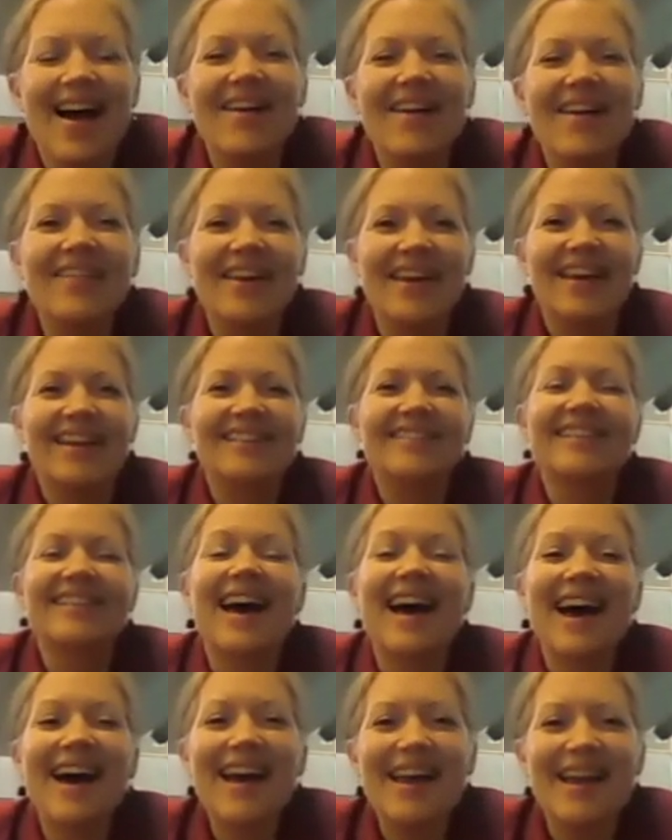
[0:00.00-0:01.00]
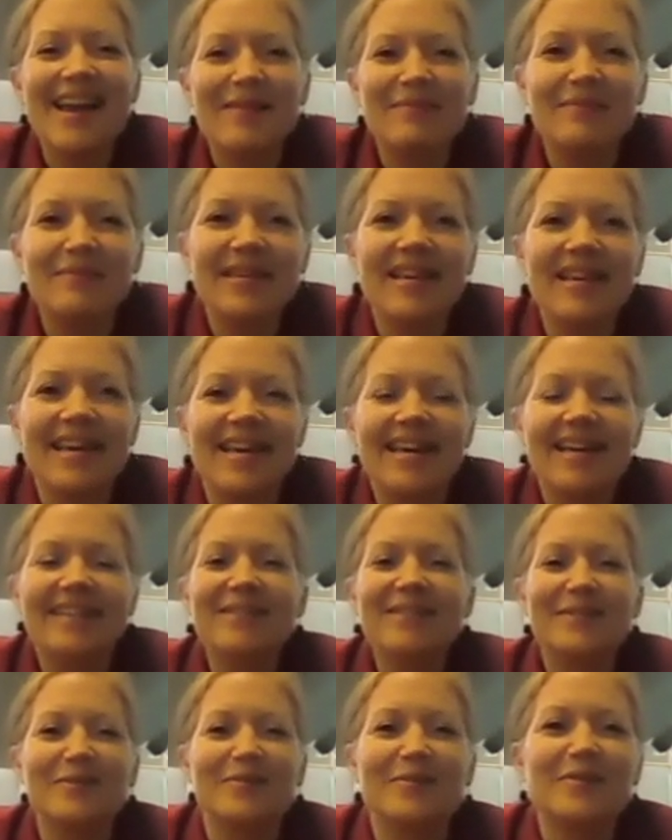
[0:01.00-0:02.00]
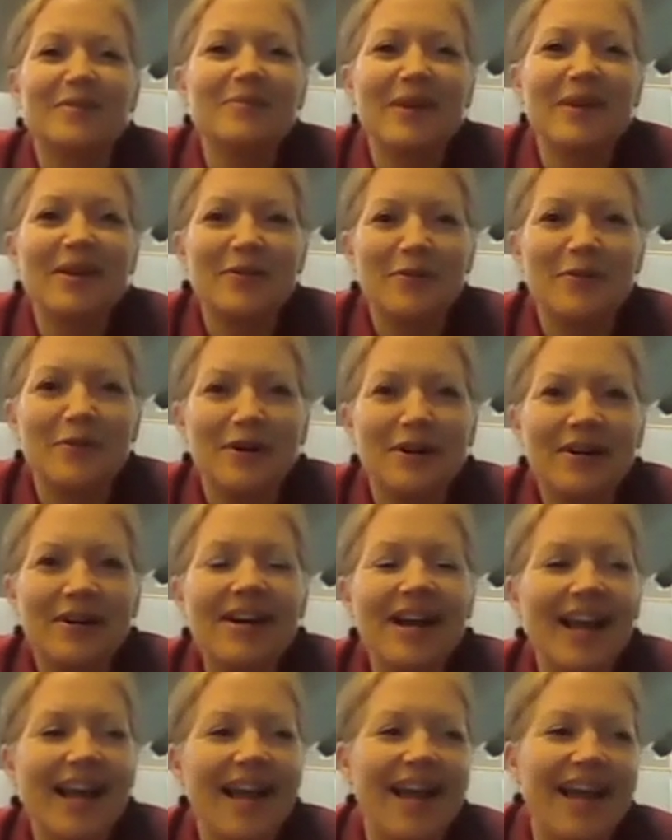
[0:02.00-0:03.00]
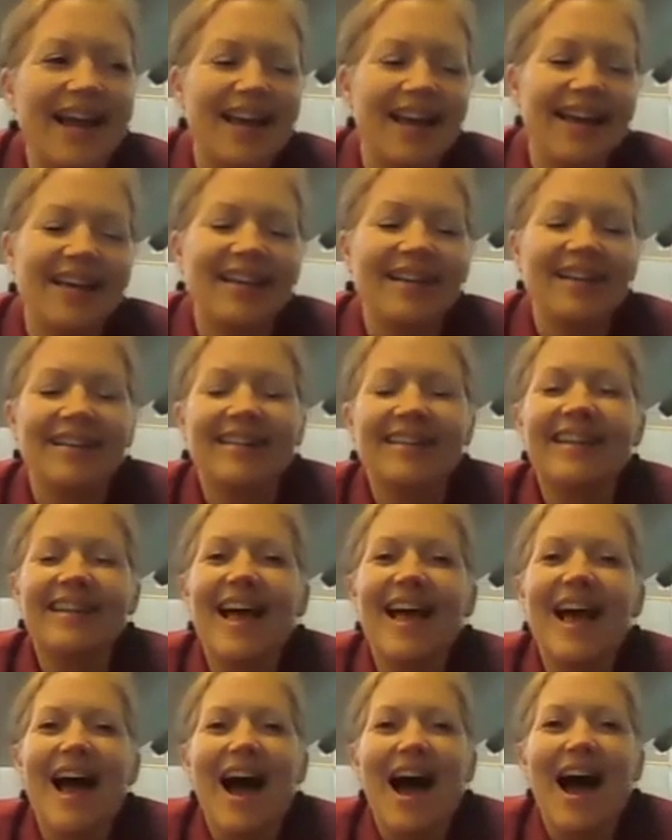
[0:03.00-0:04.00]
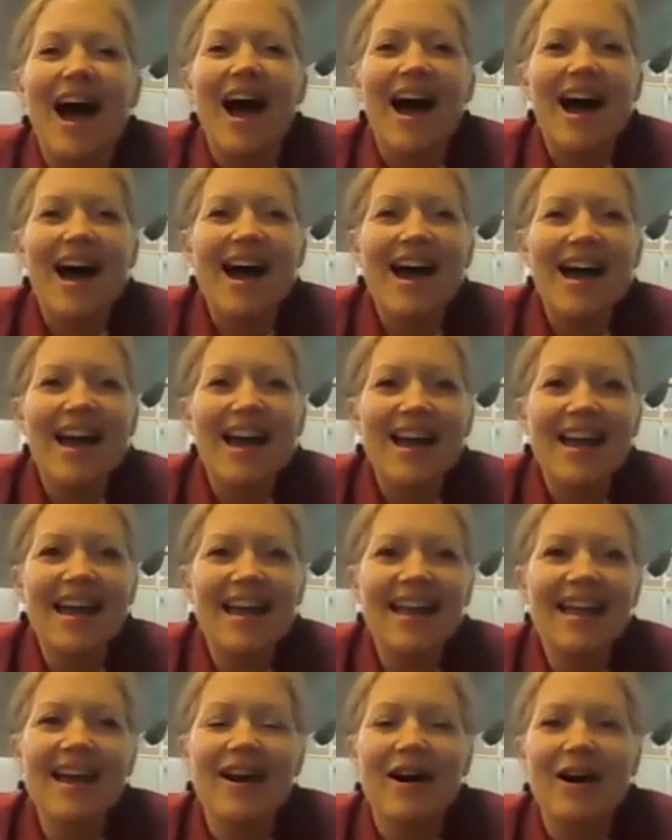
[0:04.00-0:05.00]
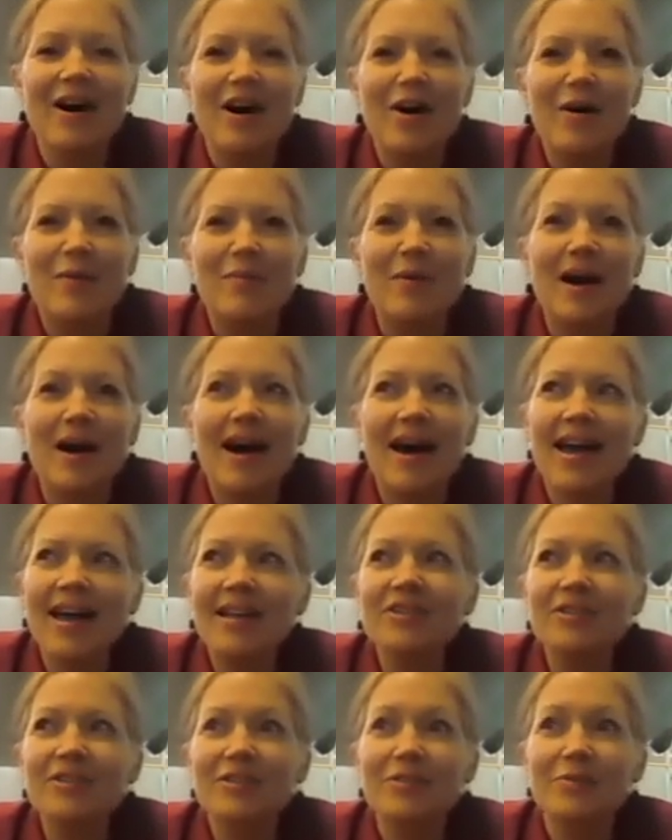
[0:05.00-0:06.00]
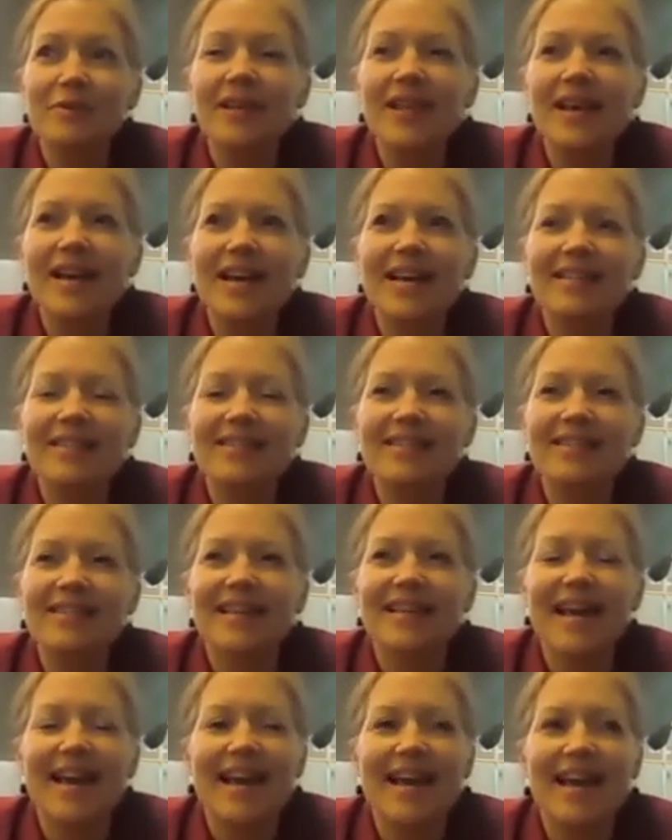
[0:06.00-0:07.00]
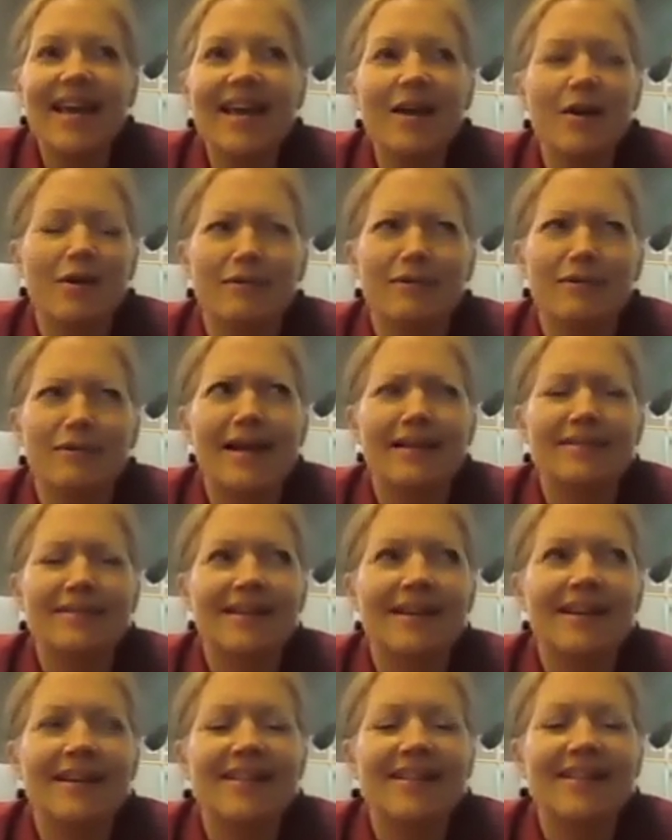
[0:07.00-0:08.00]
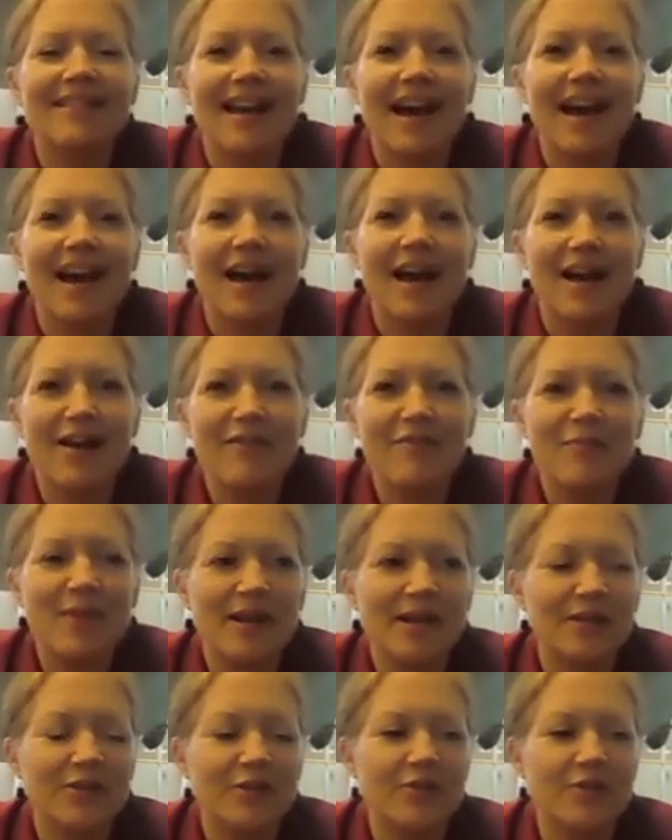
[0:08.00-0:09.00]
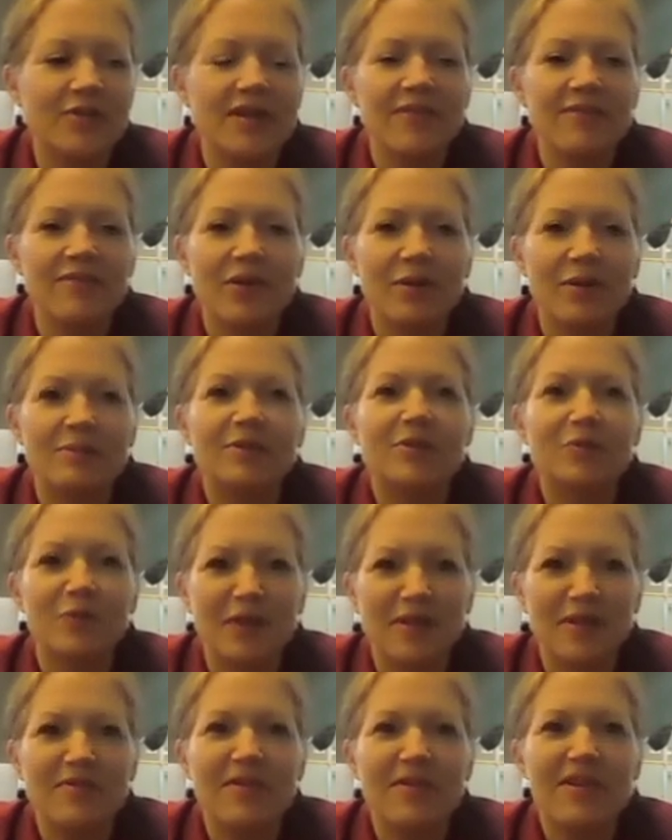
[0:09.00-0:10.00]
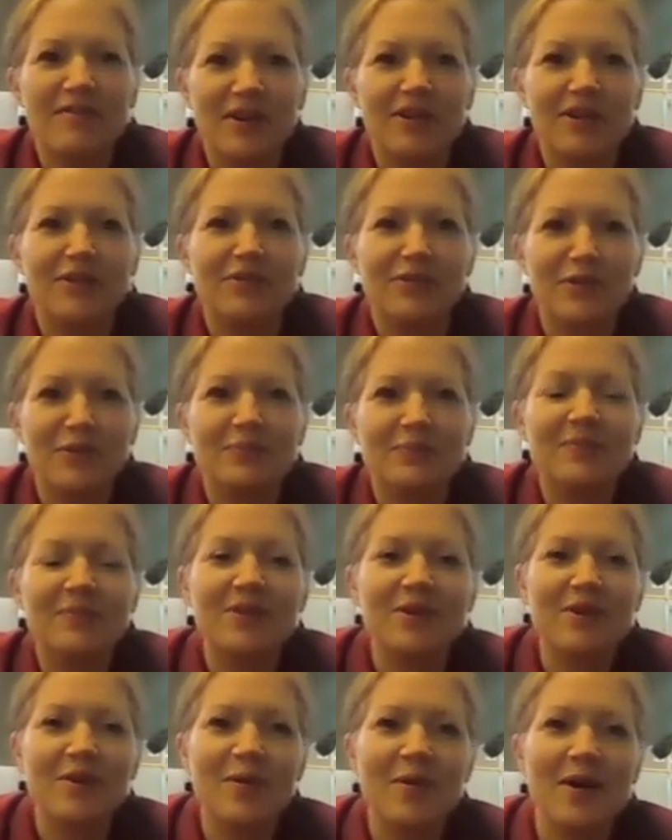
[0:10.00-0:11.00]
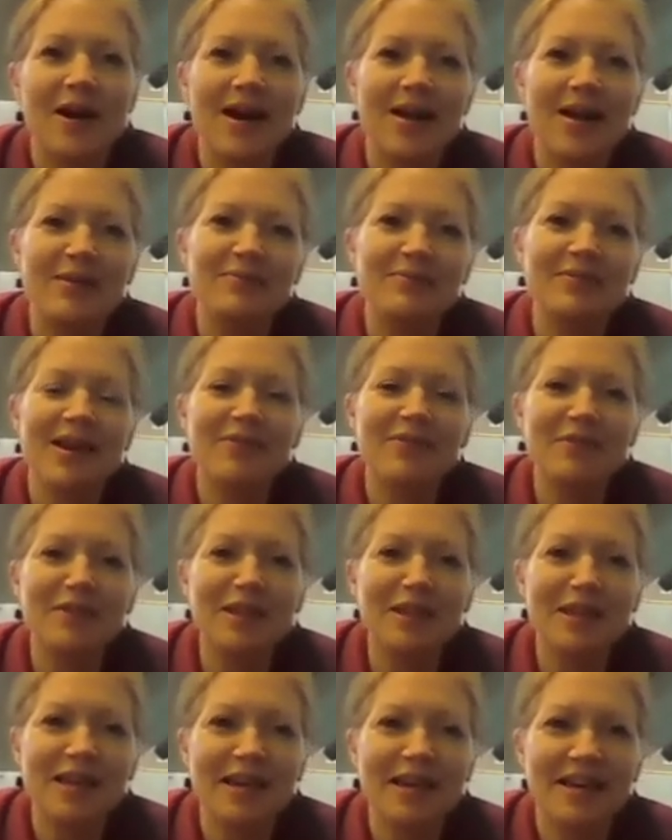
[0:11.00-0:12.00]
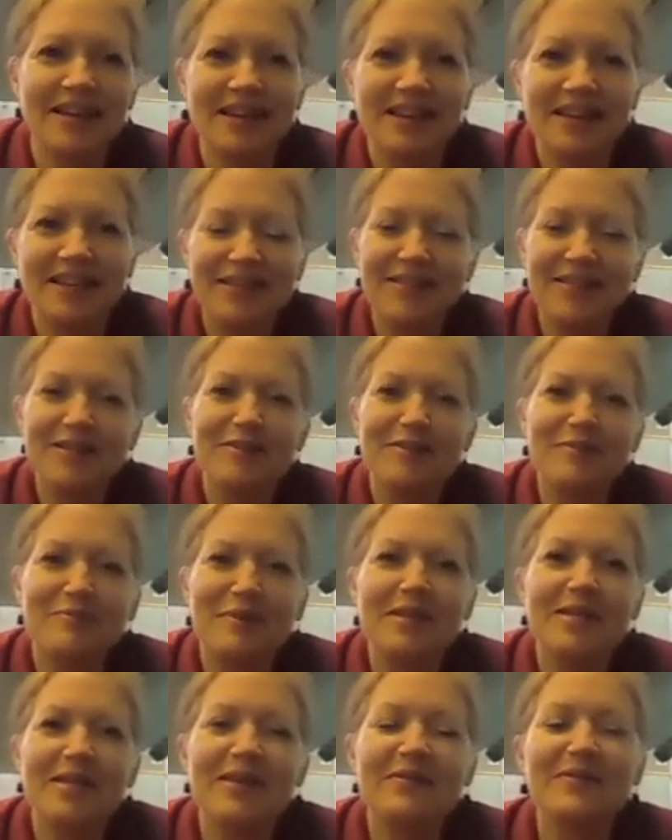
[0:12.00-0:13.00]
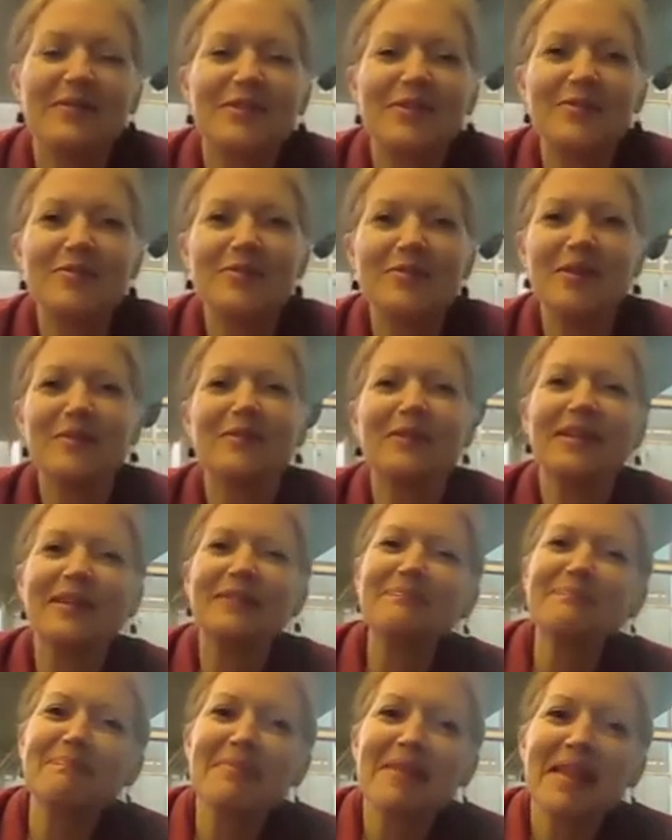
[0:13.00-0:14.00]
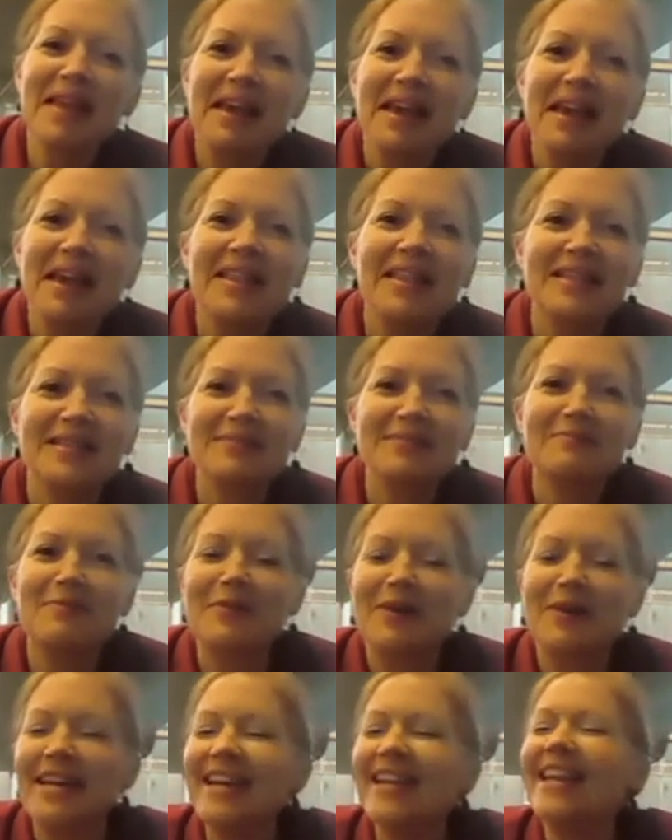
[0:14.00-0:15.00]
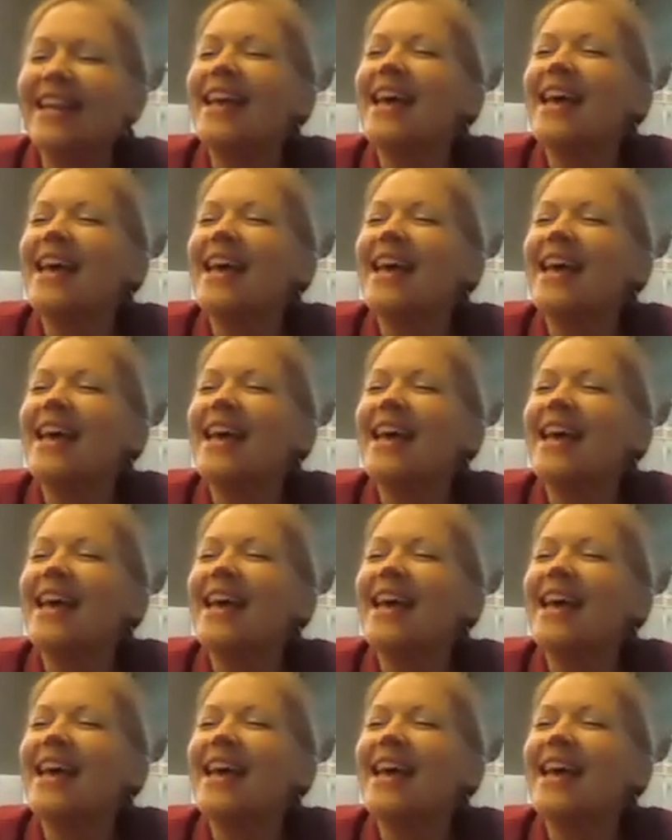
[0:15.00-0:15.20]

Okay, so hi, I'm LeighAnn Sotomayor, and I just realized today or last night that I've been in Tucson for almost 25 years. So I definitely think I can consider myself a Tucsonan at this point.